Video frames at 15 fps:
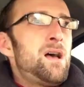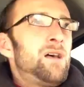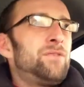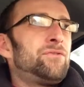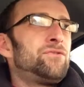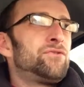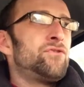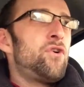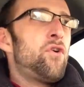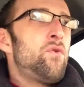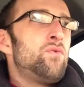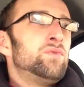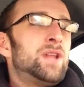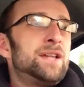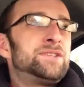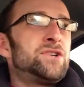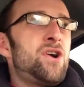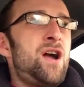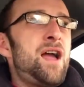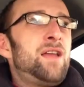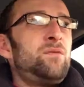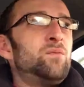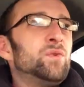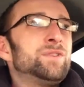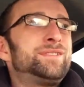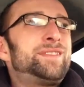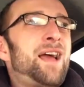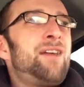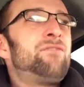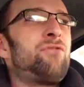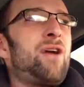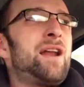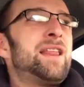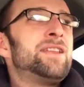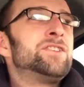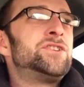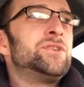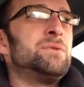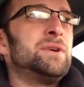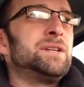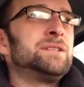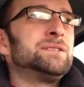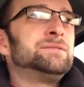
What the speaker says: So let's go ahead and we'll dive right into it.